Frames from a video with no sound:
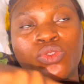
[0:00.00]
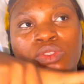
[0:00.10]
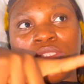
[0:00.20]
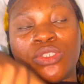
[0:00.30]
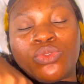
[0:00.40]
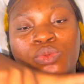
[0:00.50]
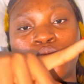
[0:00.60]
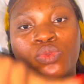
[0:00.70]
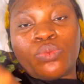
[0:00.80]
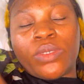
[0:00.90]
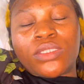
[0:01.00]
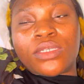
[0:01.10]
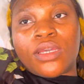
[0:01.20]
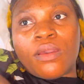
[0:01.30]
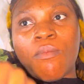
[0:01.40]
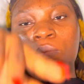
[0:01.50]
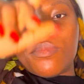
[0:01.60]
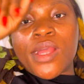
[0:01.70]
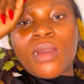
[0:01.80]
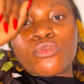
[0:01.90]
need to do better.
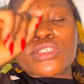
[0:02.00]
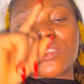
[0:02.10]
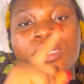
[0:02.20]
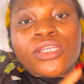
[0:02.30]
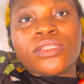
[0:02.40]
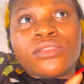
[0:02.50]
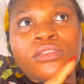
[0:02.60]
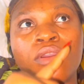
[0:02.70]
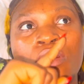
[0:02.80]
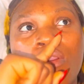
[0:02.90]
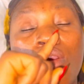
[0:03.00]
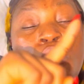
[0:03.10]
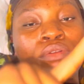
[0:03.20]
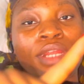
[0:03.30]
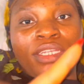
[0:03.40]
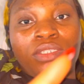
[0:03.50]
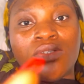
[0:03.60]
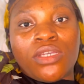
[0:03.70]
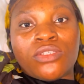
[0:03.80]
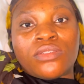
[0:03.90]
I'm not saying all
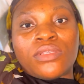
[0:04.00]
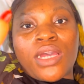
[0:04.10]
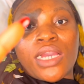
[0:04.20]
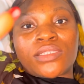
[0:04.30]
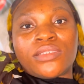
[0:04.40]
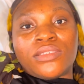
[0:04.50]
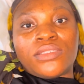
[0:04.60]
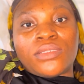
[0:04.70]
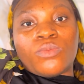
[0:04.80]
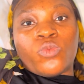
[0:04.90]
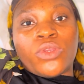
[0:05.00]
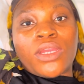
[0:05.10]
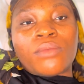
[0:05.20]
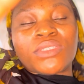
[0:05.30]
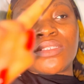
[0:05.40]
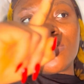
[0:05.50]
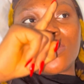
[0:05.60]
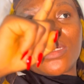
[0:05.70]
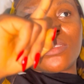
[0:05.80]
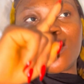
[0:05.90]
Nigerians act the same way. I'm saying
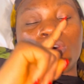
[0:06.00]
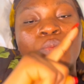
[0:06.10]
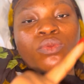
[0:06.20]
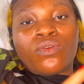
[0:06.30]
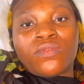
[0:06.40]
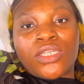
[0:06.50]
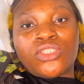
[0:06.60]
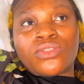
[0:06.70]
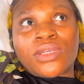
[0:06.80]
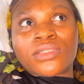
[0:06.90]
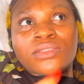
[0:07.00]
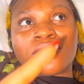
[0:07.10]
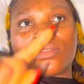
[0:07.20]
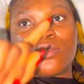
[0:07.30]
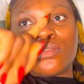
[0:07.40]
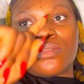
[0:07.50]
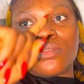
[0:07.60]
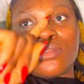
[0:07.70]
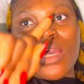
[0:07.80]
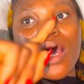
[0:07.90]
that a couple of Nigerians
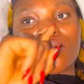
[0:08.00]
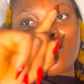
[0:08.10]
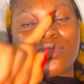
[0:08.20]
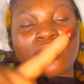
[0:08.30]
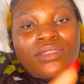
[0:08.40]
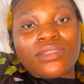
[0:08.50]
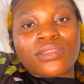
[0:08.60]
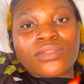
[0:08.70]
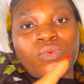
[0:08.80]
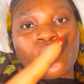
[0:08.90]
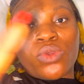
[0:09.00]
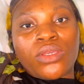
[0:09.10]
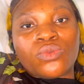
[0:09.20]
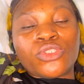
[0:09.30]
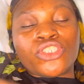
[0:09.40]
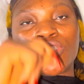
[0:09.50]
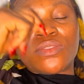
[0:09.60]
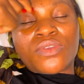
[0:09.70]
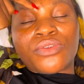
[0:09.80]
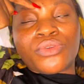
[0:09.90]
act this way, which is
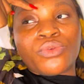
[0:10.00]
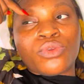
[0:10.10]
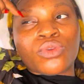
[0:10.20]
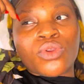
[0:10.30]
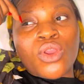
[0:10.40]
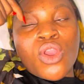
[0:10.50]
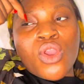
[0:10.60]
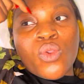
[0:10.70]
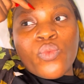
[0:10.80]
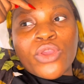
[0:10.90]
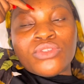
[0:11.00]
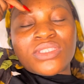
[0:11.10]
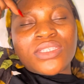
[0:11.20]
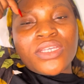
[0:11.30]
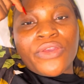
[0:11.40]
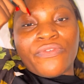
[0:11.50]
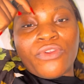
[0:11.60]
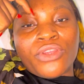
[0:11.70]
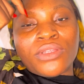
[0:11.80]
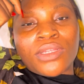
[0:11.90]
very wrong. When you see a
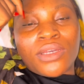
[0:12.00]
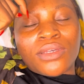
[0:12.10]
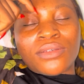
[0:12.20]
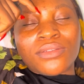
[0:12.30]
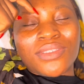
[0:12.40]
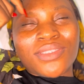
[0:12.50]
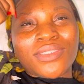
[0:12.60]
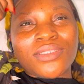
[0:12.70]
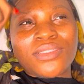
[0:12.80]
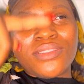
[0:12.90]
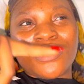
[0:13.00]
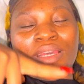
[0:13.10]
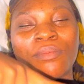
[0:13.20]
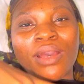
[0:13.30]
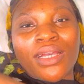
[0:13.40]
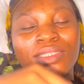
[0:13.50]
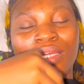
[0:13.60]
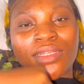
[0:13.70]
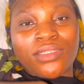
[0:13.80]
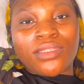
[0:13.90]
foreigner, see them as
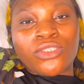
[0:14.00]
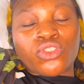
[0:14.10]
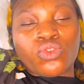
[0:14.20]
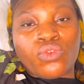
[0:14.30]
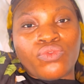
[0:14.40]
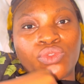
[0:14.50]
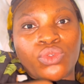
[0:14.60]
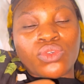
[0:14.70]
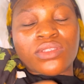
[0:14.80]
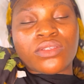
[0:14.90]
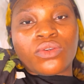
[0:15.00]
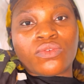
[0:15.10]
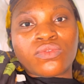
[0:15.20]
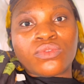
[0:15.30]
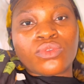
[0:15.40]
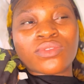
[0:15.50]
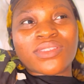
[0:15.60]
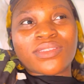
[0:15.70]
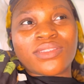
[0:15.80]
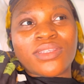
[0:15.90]
an extension of yourself. Don't
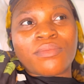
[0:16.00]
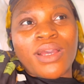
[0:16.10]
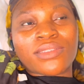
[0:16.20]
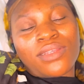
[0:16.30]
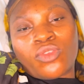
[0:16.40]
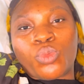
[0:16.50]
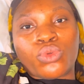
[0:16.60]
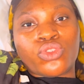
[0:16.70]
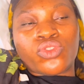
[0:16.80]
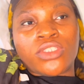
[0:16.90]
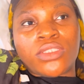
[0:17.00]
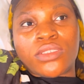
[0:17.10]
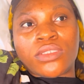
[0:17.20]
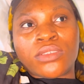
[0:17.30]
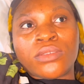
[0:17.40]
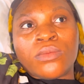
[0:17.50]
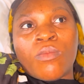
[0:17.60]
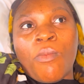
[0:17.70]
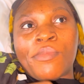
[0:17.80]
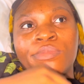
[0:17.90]
see them as an opportunity.
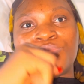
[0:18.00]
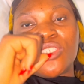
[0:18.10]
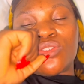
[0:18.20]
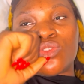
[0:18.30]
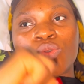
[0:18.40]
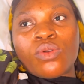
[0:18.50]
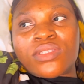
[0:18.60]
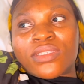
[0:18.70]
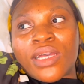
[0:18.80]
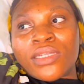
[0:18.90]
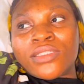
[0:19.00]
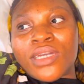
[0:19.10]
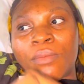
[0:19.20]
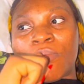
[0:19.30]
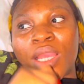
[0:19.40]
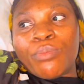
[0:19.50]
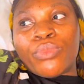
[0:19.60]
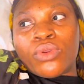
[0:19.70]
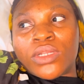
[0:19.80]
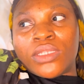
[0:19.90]
It's so sad and
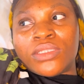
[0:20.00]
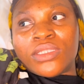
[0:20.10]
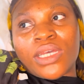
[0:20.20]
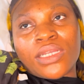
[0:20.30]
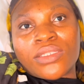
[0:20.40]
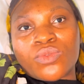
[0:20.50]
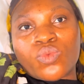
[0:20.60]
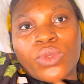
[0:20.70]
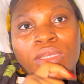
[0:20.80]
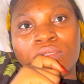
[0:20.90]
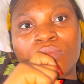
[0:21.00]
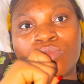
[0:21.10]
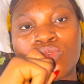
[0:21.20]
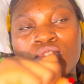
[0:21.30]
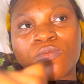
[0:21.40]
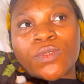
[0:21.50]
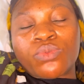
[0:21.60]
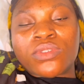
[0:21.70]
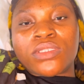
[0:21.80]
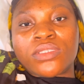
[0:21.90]
mind-boggling that when most
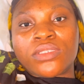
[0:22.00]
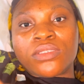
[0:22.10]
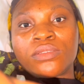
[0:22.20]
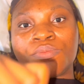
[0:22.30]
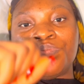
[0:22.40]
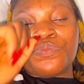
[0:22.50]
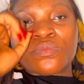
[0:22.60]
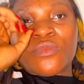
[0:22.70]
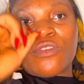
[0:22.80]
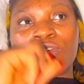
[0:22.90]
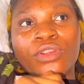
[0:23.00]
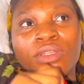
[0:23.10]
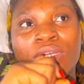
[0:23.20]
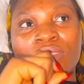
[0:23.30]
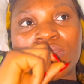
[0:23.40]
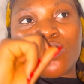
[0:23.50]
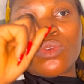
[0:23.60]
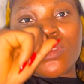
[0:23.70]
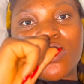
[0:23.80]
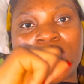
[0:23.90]
people see foreigners, they
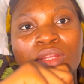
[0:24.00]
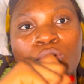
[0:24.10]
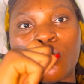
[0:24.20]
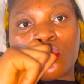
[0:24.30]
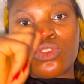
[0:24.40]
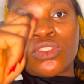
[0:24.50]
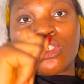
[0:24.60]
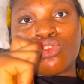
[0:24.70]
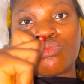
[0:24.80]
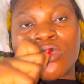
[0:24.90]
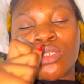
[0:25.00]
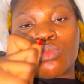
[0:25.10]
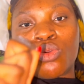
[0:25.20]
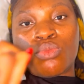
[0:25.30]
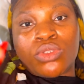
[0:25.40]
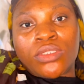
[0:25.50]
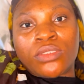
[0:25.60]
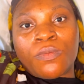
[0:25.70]
only see an opportunity to make more money.